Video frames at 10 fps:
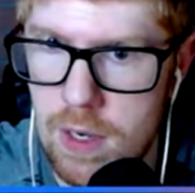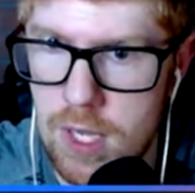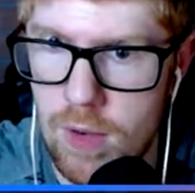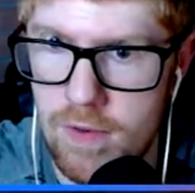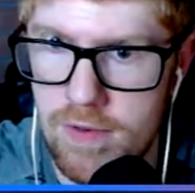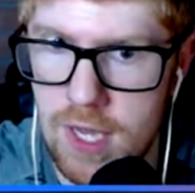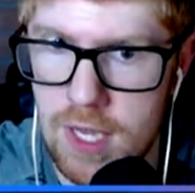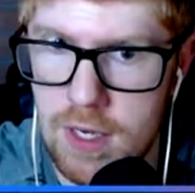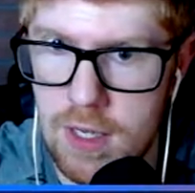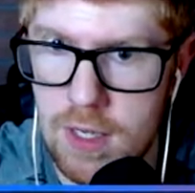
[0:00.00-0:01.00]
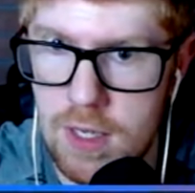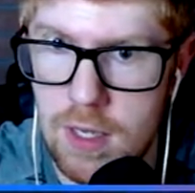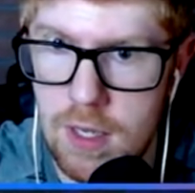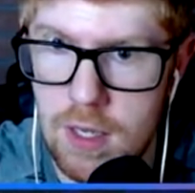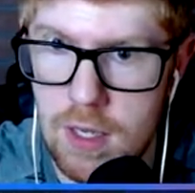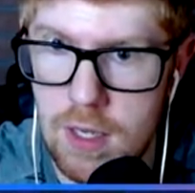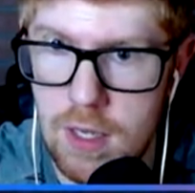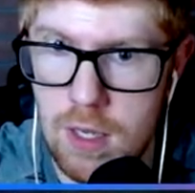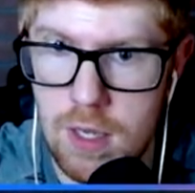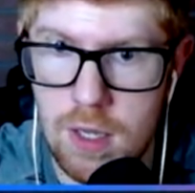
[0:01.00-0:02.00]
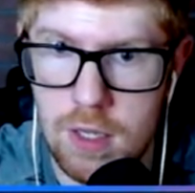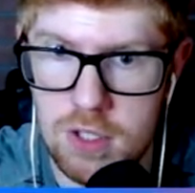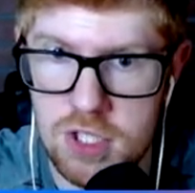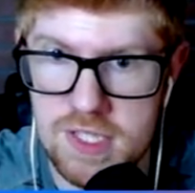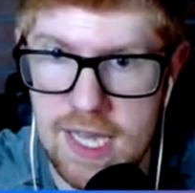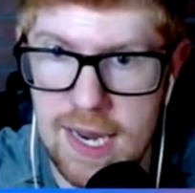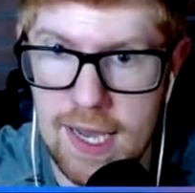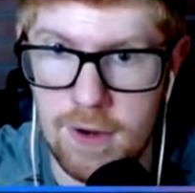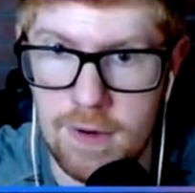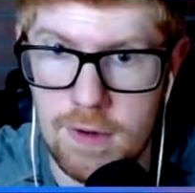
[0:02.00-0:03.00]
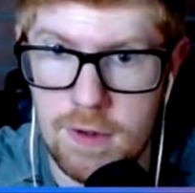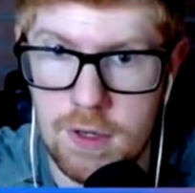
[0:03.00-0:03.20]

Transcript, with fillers: Okay, we're fine. She's not out.